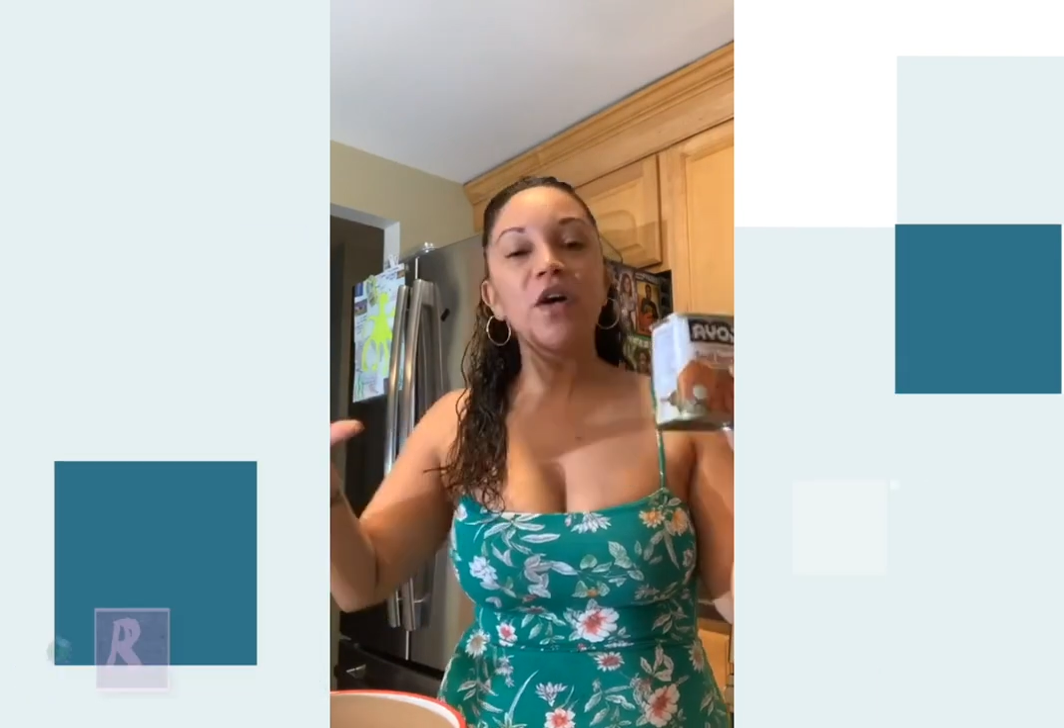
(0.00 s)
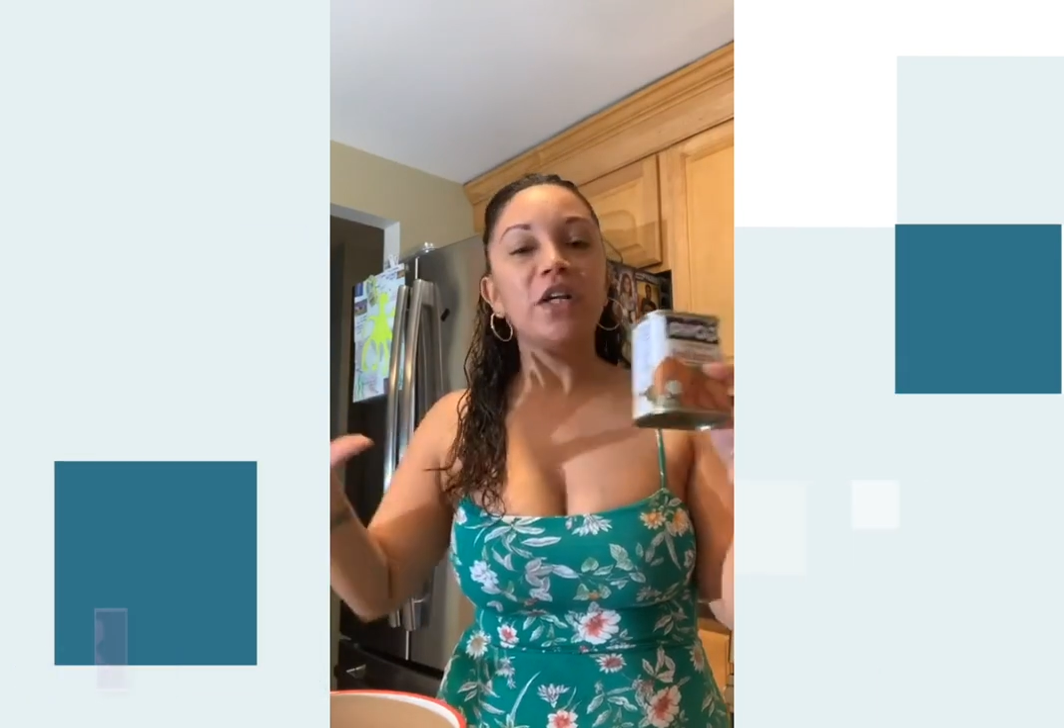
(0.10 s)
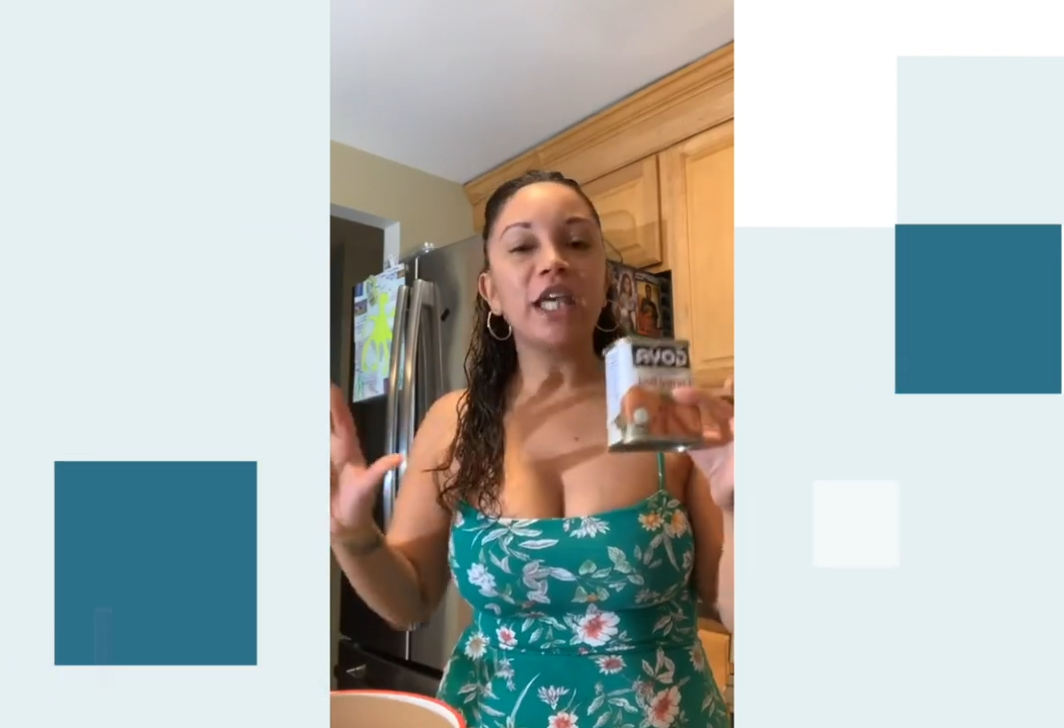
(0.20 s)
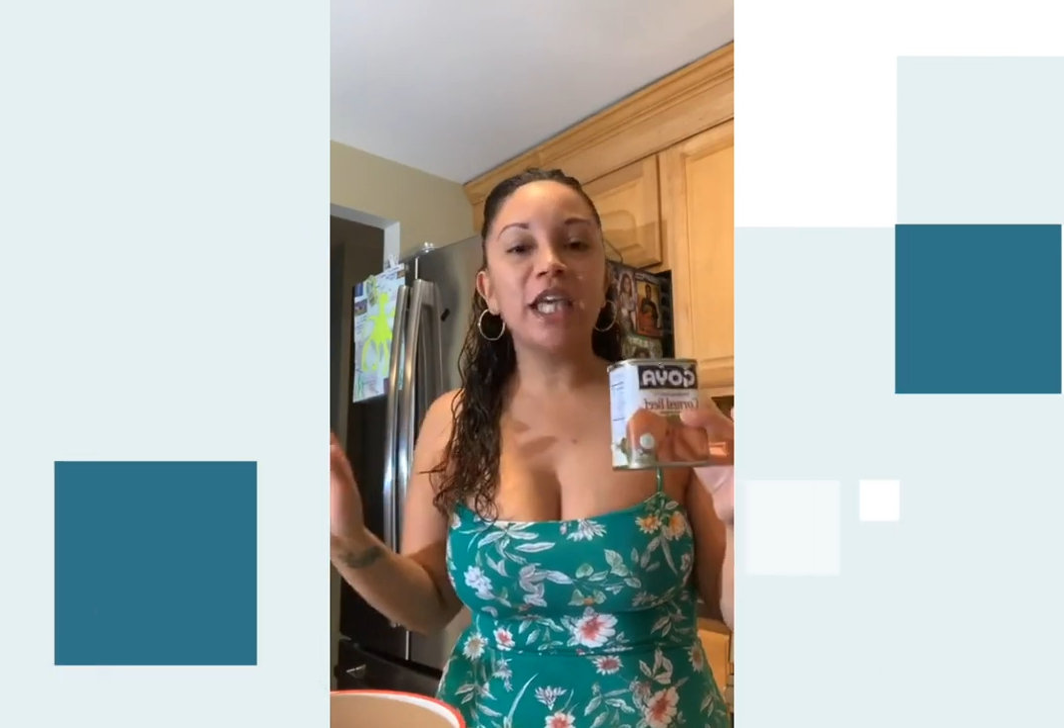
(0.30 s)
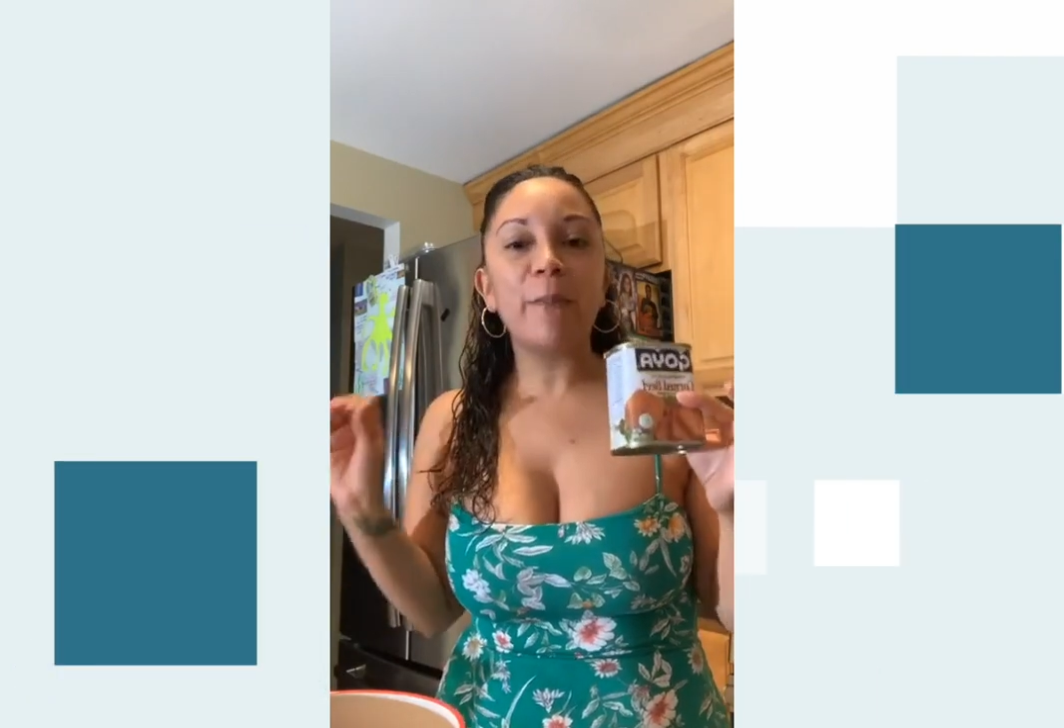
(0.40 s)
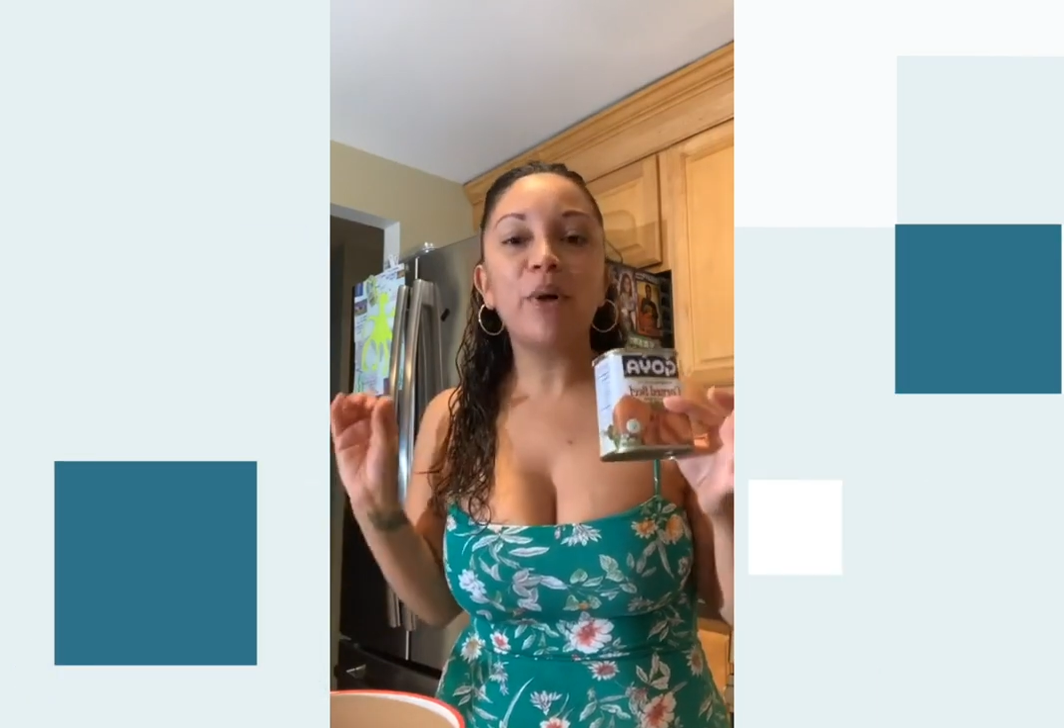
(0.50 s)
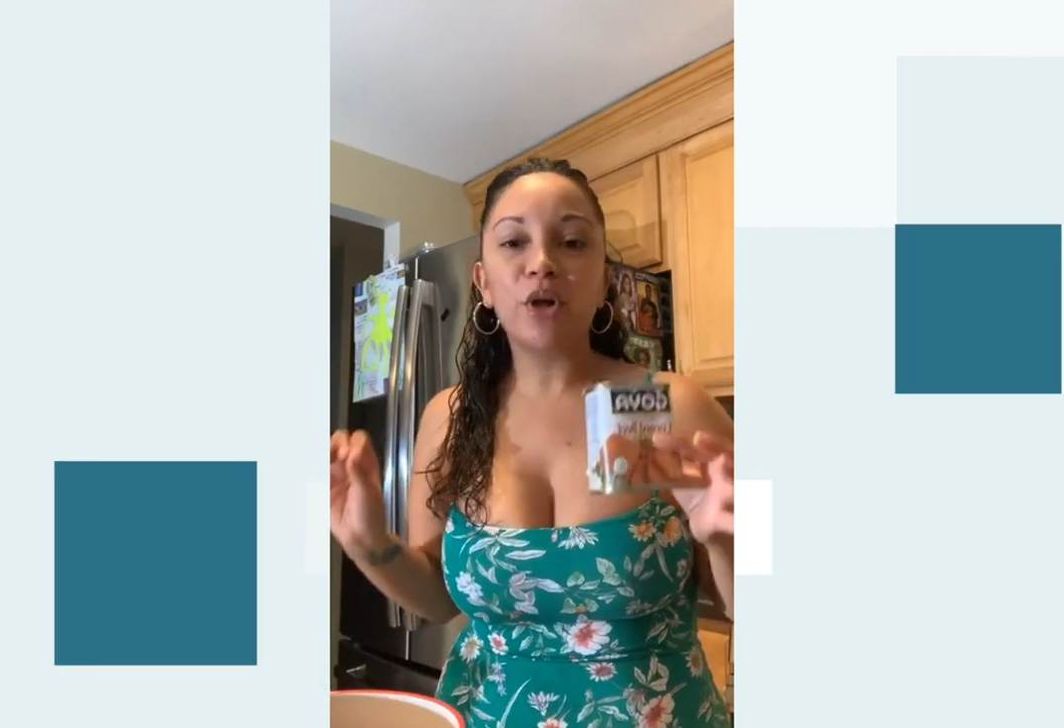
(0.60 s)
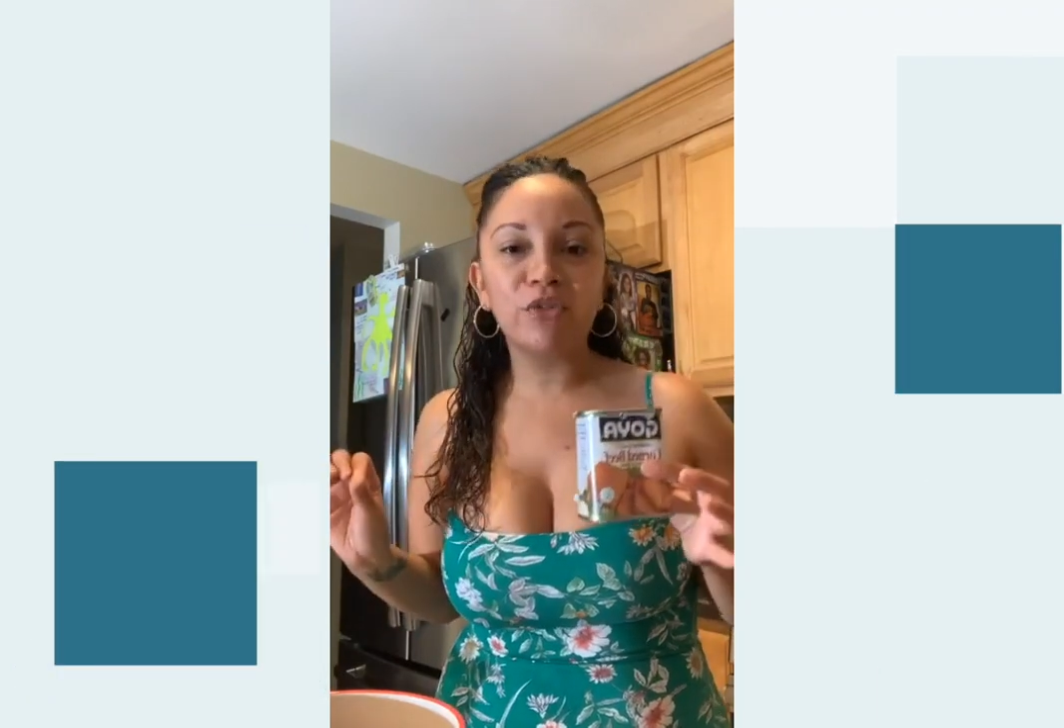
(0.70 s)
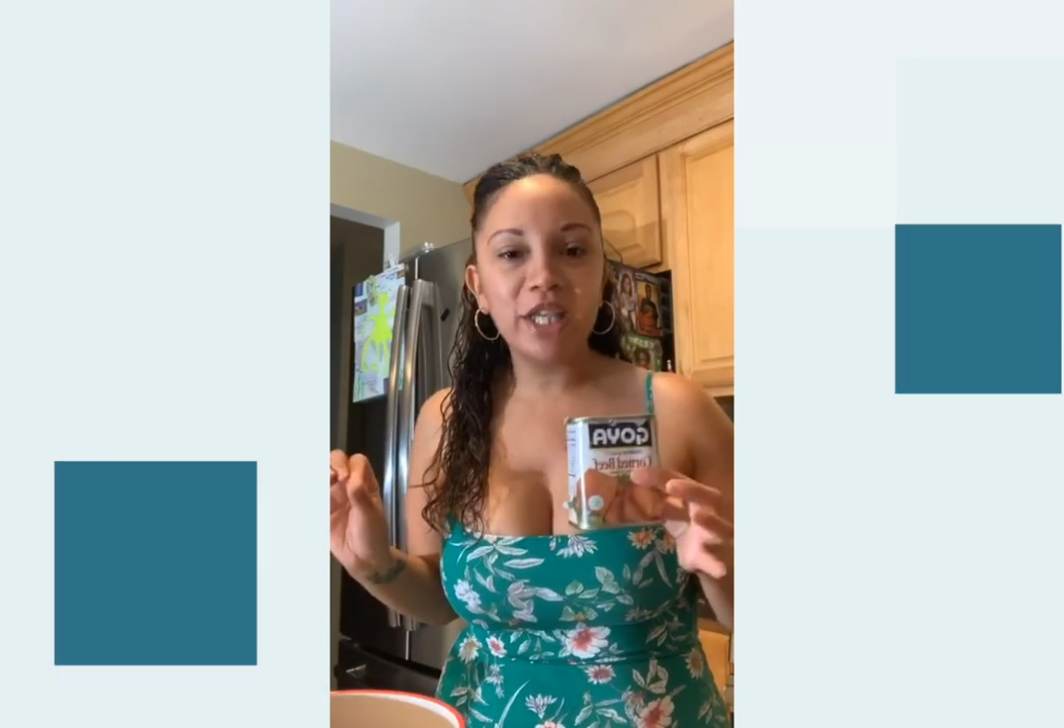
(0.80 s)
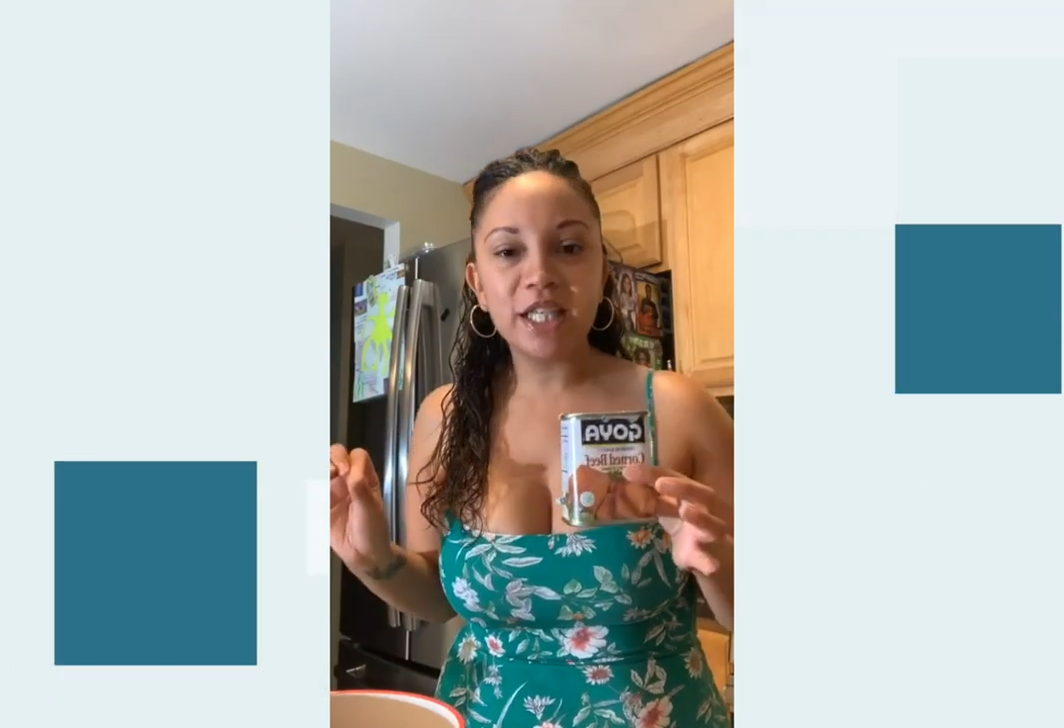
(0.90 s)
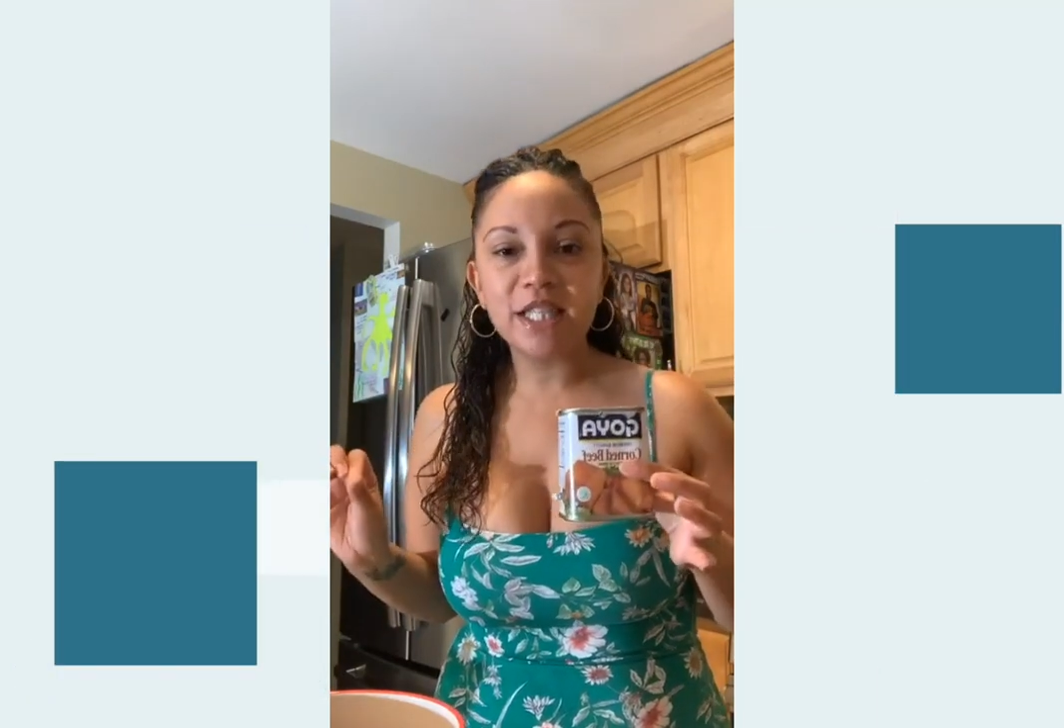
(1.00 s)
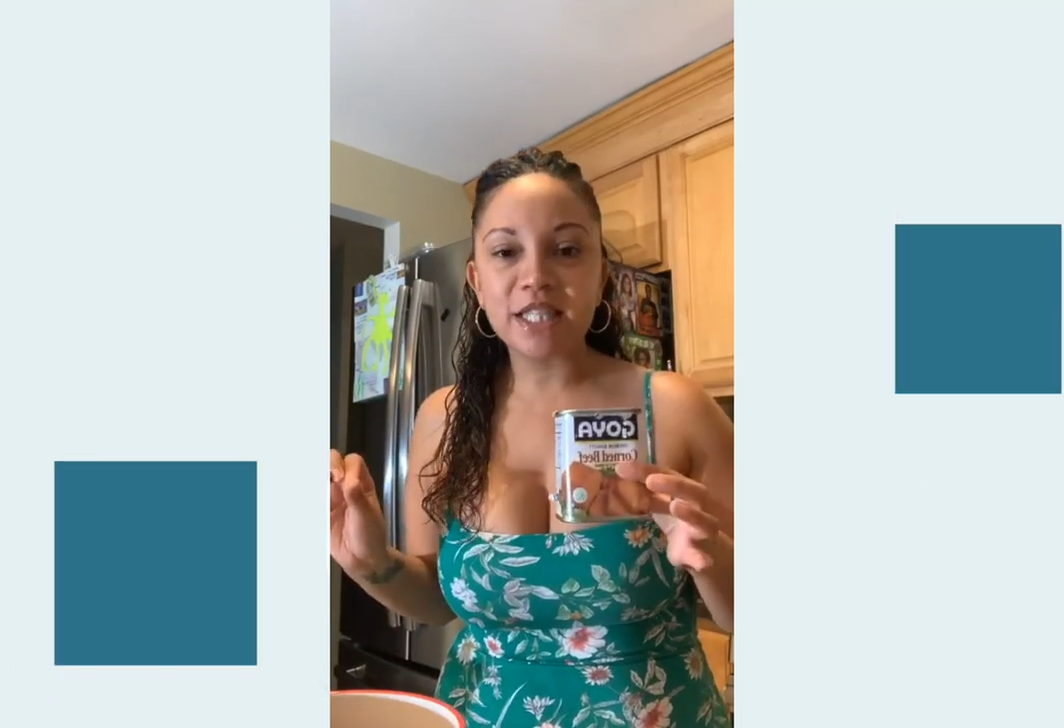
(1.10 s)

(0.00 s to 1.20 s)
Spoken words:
cooking it Puerto Rican